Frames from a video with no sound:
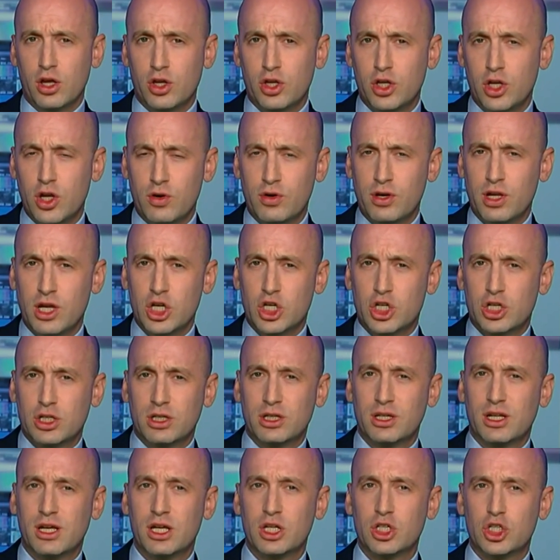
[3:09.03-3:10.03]
No nation
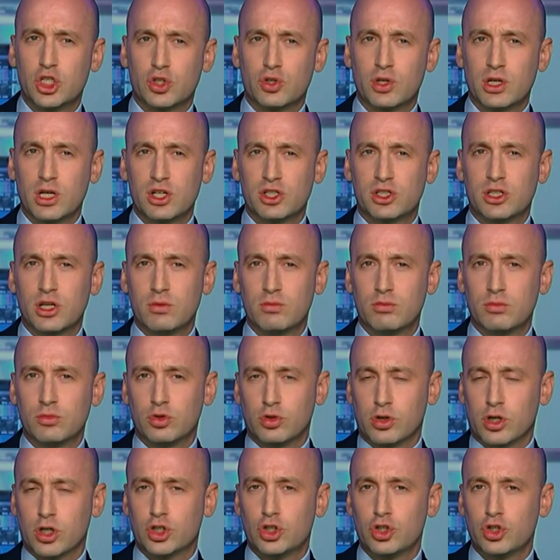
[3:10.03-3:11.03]
in history has done
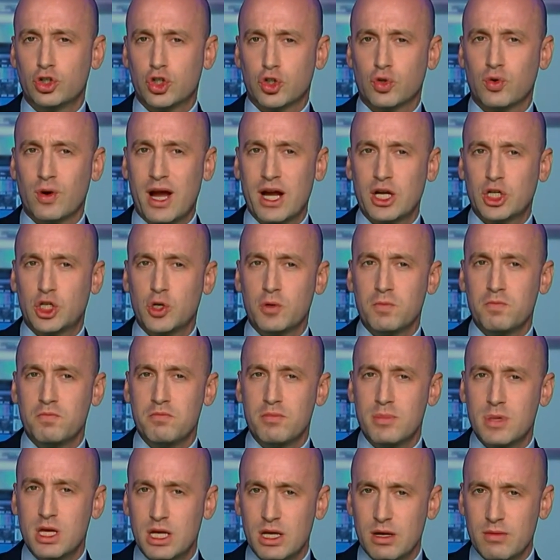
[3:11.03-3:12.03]
more to try to
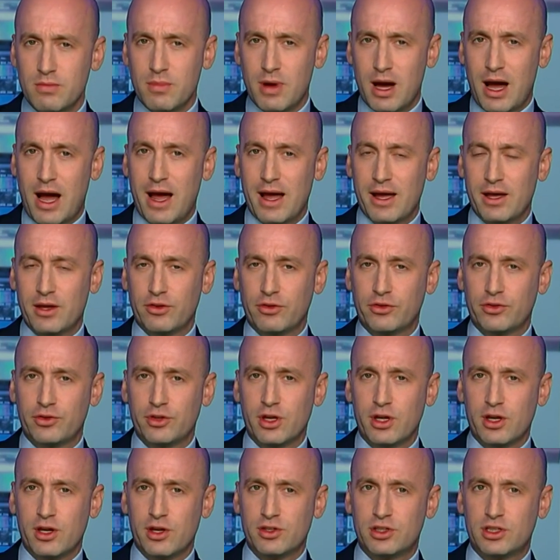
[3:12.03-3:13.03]
minimize